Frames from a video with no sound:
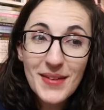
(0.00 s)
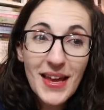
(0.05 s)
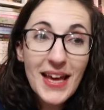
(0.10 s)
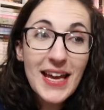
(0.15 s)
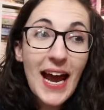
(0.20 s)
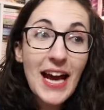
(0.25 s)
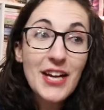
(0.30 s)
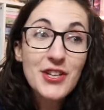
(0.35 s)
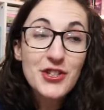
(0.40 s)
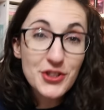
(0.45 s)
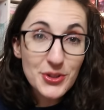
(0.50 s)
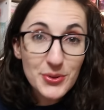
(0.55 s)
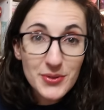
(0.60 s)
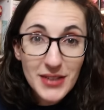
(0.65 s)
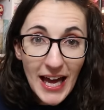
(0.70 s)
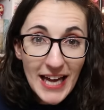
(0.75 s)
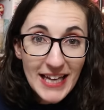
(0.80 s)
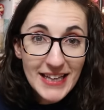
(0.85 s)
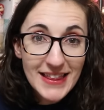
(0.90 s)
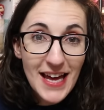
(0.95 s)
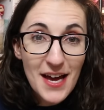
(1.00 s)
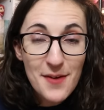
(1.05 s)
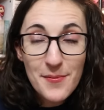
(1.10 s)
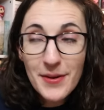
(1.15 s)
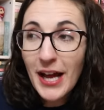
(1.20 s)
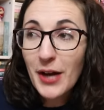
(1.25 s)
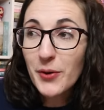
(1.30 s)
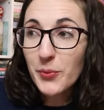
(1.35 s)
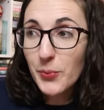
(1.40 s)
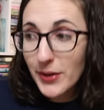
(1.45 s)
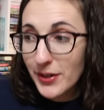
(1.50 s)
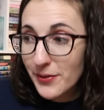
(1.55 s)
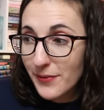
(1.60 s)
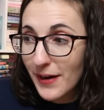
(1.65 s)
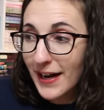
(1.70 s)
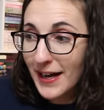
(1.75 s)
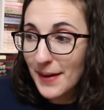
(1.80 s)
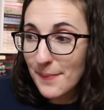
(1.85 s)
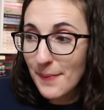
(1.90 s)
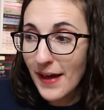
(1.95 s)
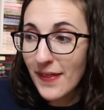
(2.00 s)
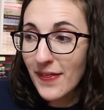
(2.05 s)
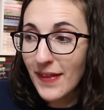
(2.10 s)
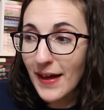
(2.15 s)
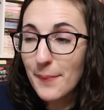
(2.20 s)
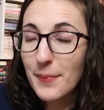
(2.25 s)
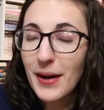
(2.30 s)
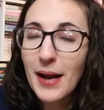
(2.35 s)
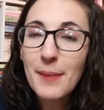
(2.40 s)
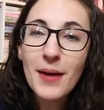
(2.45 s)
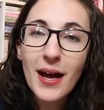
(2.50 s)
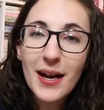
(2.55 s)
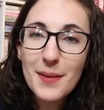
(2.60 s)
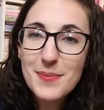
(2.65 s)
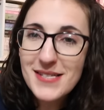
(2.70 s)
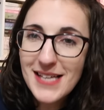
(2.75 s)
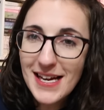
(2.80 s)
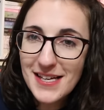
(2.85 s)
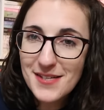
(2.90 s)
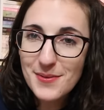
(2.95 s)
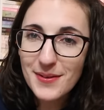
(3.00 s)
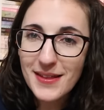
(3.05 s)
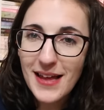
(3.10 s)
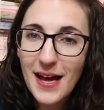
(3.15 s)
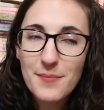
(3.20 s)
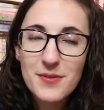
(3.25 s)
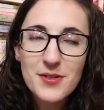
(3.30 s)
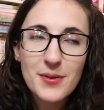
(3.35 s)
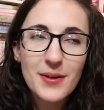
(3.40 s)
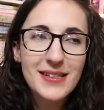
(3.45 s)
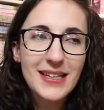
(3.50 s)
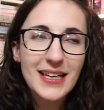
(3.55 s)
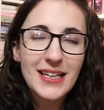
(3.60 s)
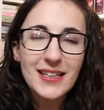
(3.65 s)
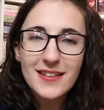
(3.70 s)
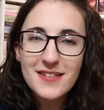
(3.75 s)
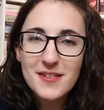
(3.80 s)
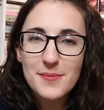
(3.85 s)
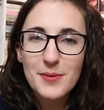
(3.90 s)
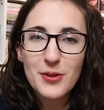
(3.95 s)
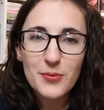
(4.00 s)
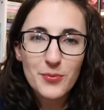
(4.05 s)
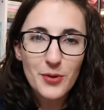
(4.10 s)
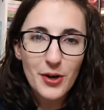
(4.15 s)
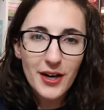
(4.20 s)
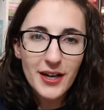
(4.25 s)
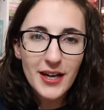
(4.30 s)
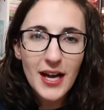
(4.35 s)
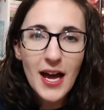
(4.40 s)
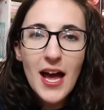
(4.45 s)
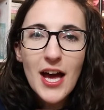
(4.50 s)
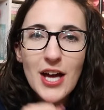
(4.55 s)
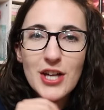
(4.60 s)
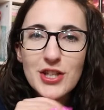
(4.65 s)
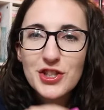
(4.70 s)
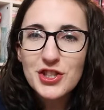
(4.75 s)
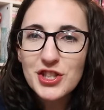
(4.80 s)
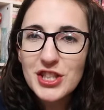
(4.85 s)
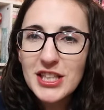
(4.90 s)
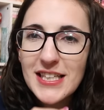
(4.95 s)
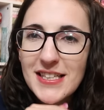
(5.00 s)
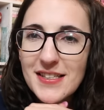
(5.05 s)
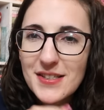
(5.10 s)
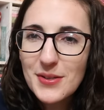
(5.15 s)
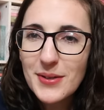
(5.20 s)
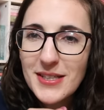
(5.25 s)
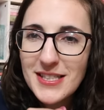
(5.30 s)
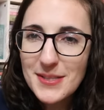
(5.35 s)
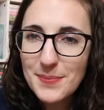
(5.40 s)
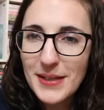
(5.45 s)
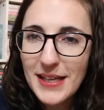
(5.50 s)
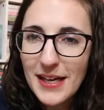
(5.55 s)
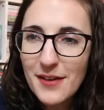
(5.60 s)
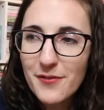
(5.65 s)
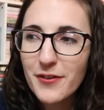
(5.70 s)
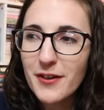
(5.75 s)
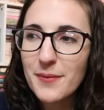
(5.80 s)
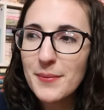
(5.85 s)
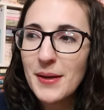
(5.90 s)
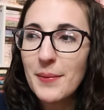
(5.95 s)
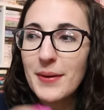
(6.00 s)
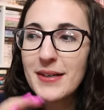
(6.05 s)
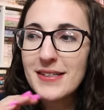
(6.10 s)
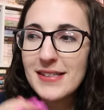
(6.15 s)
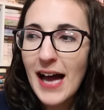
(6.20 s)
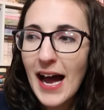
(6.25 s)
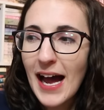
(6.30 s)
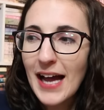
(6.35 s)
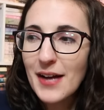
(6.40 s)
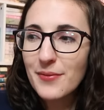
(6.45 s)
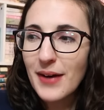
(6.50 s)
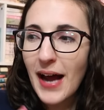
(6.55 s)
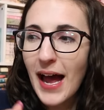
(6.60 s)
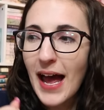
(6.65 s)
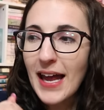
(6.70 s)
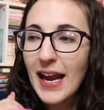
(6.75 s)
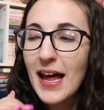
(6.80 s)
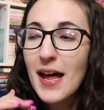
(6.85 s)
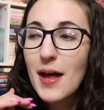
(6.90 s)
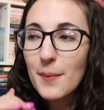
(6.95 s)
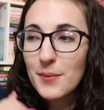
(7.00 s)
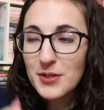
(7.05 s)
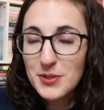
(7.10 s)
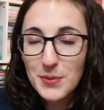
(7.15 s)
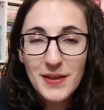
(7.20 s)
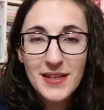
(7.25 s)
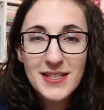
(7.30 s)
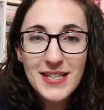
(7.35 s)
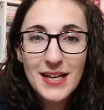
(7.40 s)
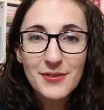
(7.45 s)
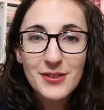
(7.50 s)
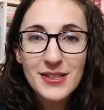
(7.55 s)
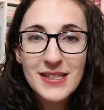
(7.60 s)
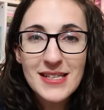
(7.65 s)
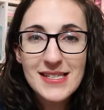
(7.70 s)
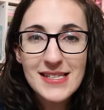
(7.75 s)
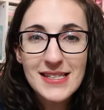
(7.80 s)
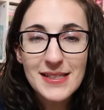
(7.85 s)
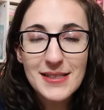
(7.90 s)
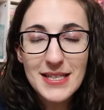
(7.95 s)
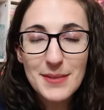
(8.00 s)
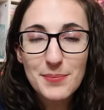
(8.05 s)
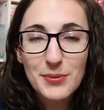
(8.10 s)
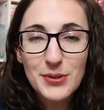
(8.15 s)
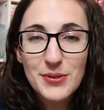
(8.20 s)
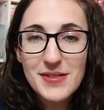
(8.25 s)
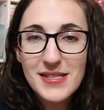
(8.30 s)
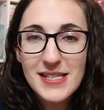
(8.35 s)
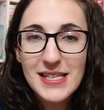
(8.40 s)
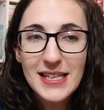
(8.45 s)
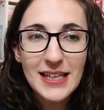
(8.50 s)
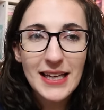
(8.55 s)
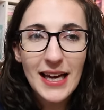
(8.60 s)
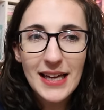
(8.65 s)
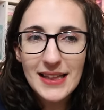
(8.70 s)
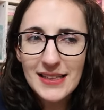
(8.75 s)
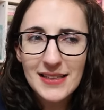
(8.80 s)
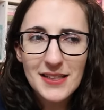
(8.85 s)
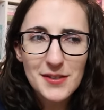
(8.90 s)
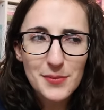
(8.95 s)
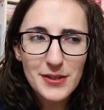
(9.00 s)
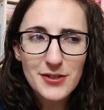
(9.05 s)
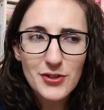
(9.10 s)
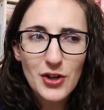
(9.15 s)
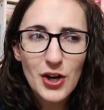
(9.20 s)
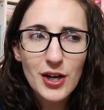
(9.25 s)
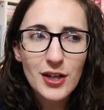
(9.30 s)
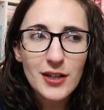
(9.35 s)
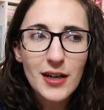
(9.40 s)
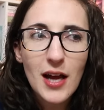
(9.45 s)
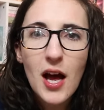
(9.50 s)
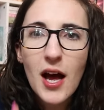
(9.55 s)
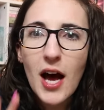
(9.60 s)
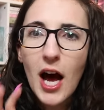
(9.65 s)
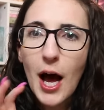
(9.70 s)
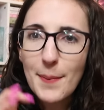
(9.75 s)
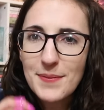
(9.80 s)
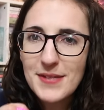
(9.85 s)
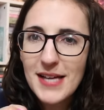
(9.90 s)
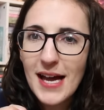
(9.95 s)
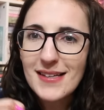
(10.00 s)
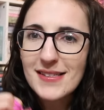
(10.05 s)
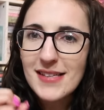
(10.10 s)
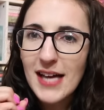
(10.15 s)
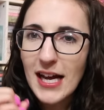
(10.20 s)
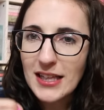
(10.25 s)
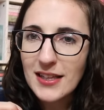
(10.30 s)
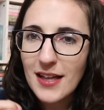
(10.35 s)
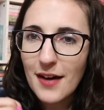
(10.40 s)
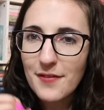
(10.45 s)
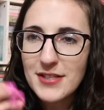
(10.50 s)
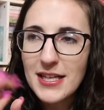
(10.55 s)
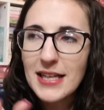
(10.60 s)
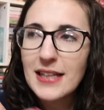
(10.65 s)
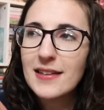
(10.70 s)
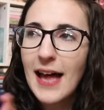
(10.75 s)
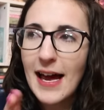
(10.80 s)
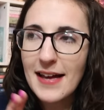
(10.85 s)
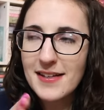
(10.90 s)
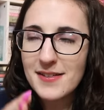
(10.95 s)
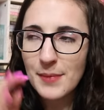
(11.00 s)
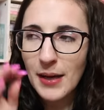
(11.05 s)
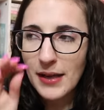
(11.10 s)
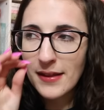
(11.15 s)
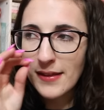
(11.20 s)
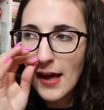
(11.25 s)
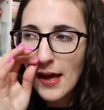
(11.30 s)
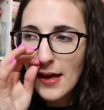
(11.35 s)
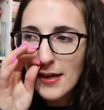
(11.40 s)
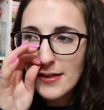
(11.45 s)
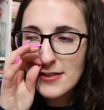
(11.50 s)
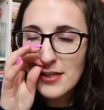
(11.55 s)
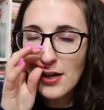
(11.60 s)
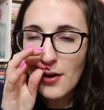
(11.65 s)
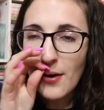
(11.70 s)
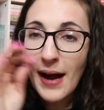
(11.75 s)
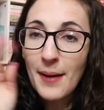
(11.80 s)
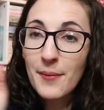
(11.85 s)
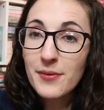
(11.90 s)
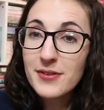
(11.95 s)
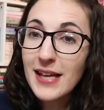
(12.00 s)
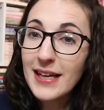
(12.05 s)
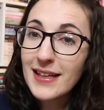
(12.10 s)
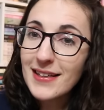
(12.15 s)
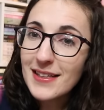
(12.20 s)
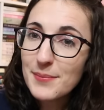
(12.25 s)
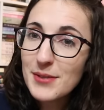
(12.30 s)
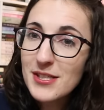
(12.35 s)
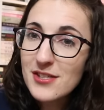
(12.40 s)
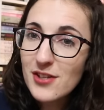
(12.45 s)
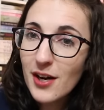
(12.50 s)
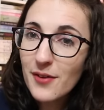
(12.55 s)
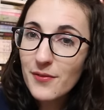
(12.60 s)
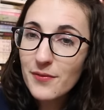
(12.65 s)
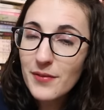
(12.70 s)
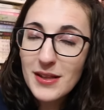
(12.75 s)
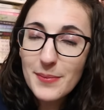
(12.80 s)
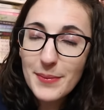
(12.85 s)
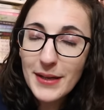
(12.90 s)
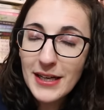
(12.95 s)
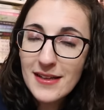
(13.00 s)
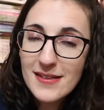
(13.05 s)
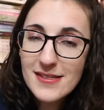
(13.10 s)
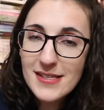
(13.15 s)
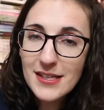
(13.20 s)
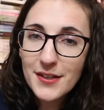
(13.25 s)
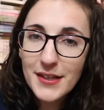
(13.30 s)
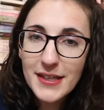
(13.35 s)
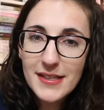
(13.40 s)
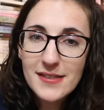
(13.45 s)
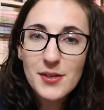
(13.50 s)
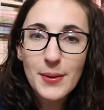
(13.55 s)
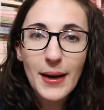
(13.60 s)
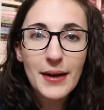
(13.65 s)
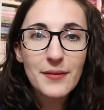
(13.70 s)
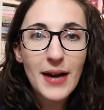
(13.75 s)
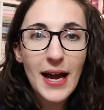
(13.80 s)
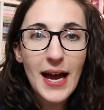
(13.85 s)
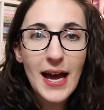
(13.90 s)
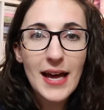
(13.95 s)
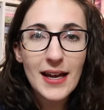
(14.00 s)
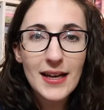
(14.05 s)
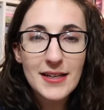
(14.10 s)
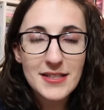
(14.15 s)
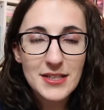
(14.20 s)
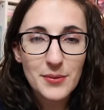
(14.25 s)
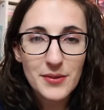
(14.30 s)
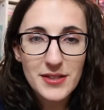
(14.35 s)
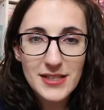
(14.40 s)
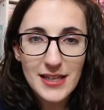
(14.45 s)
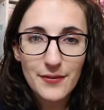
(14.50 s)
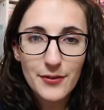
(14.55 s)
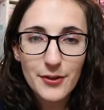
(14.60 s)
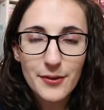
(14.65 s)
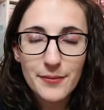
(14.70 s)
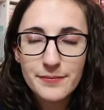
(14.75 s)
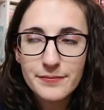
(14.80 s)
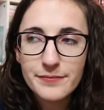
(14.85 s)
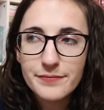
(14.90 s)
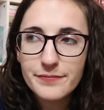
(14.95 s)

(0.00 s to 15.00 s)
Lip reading: And I do like them and I would recommend them, but I'm not obsessed with them. So I was like, Elizabeth O'Rourke, she is going to be it for me, because I read Between the Devil and the Deep Blue Sea, I think that's what it's called. Obsessed. I loved it last month. So I was like, let me start at the beginning of the series. So I read A Deal with the Devil.